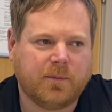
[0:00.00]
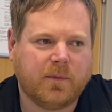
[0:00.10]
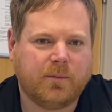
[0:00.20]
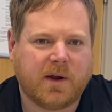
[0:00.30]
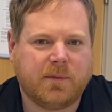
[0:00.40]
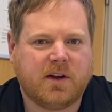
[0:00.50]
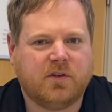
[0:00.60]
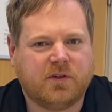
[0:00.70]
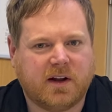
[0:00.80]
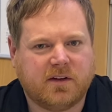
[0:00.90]
maybe
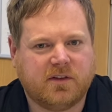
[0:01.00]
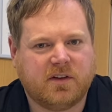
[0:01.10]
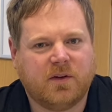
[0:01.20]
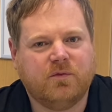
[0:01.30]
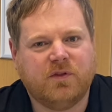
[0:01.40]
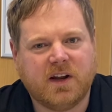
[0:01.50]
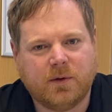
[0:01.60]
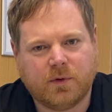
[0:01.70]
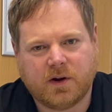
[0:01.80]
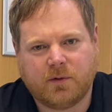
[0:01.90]
contractors that don't really
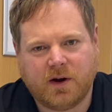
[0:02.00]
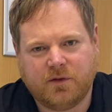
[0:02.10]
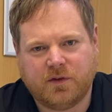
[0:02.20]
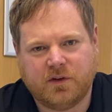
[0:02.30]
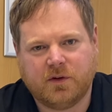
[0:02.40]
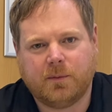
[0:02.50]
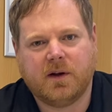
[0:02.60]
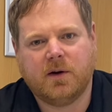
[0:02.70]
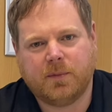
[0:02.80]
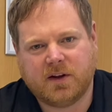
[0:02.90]
want to quote for the job, they're a
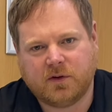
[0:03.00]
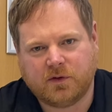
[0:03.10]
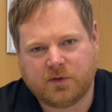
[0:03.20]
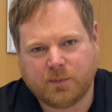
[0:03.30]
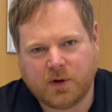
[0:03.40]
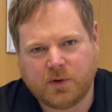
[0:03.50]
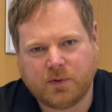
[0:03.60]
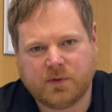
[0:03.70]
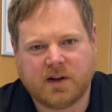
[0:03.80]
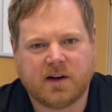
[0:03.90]
little bit too
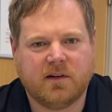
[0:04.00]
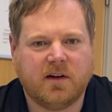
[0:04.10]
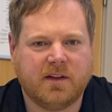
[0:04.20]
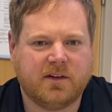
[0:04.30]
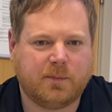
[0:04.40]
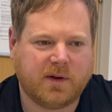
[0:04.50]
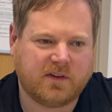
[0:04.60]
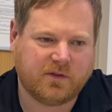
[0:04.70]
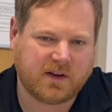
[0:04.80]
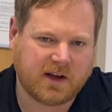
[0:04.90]
small, they don't like the
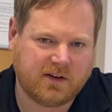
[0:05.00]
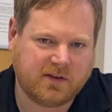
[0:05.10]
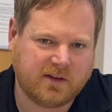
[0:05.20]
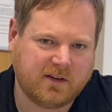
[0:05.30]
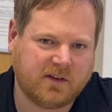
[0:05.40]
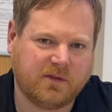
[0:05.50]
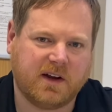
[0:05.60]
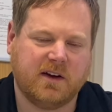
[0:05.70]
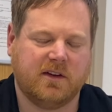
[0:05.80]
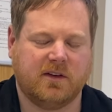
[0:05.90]
specification the
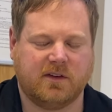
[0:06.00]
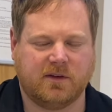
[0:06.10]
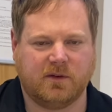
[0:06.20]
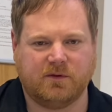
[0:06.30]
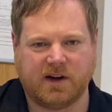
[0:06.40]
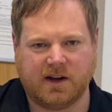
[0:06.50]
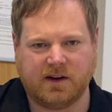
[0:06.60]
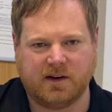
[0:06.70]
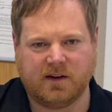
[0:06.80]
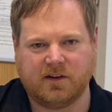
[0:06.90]
surveyor's
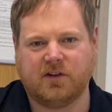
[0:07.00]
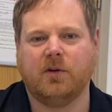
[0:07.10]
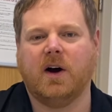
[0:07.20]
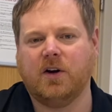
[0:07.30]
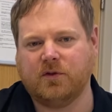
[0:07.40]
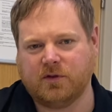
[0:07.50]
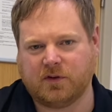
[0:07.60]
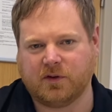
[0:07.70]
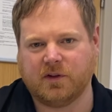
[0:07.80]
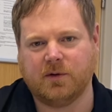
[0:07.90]
written, it's too onerous
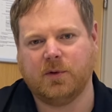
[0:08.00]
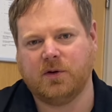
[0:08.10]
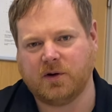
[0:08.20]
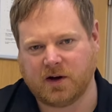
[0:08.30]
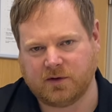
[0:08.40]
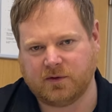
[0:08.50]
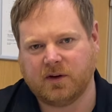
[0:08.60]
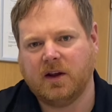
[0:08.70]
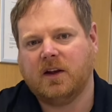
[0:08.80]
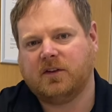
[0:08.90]
on them, who knows,
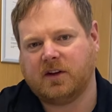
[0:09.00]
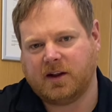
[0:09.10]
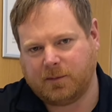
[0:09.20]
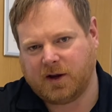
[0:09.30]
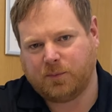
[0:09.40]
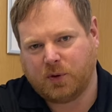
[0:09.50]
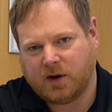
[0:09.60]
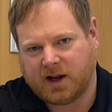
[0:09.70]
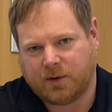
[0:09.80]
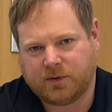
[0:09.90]
so they may pull
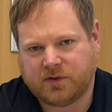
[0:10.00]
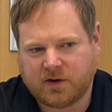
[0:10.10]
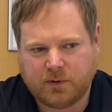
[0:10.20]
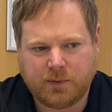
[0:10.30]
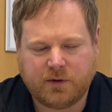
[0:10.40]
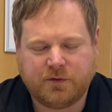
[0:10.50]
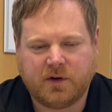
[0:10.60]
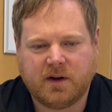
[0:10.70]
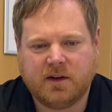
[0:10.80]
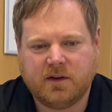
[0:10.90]
out. So you will
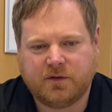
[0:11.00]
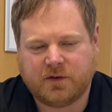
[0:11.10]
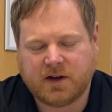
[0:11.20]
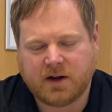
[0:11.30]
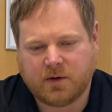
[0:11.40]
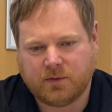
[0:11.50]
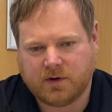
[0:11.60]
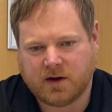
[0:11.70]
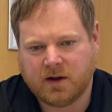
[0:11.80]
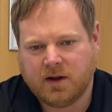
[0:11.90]
find that the
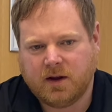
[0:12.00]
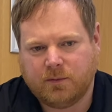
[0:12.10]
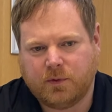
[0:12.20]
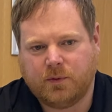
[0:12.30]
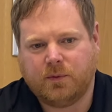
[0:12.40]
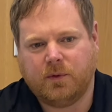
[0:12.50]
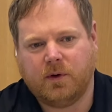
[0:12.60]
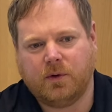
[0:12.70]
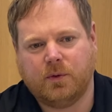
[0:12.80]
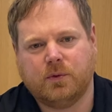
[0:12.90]
freeholder will
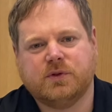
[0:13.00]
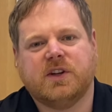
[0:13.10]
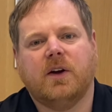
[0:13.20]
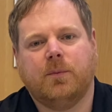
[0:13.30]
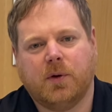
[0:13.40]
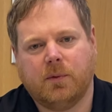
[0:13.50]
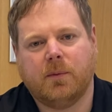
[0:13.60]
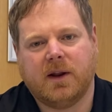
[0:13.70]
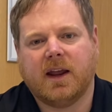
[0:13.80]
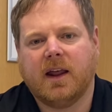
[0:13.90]
also
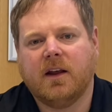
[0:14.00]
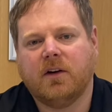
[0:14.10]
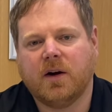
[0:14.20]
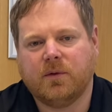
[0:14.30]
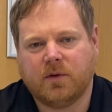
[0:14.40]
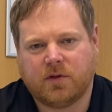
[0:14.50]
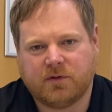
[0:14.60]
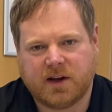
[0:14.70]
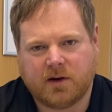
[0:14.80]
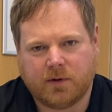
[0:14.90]
probably get their own
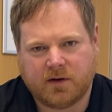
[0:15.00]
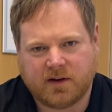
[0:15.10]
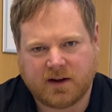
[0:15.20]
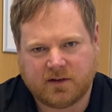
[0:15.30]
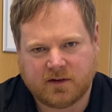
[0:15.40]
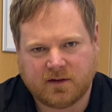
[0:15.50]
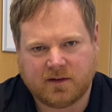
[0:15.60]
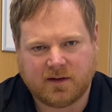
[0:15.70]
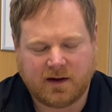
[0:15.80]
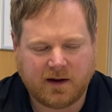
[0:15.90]
3
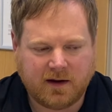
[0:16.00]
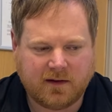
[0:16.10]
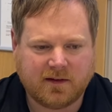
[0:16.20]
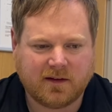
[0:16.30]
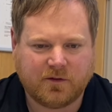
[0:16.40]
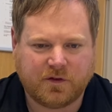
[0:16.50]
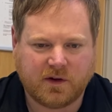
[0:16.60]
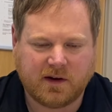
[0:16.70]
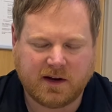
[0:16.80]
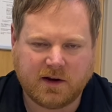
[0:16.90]
quotations. It is, for
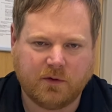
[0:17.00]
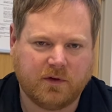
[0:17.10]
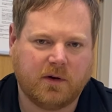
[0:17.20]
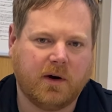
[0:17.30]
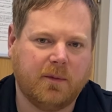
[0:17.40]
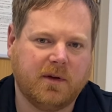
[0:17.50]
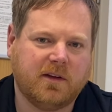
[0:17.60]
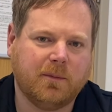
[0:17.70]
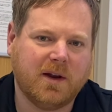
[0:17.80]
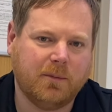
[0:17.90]
the legal requirements, a
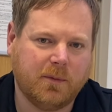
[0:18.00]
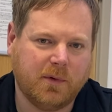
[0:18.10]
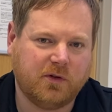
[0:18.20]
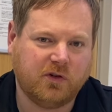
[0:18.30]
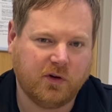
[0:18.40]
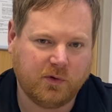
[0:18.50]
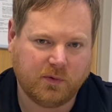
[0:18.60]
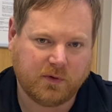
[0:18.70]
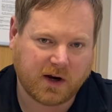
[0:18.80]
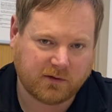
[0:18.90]
minimum of
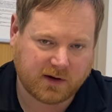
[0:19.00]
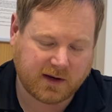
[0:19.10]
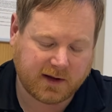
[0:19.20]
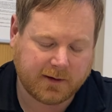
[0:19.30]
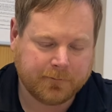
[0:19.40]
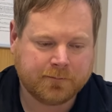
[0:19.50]
2 currently,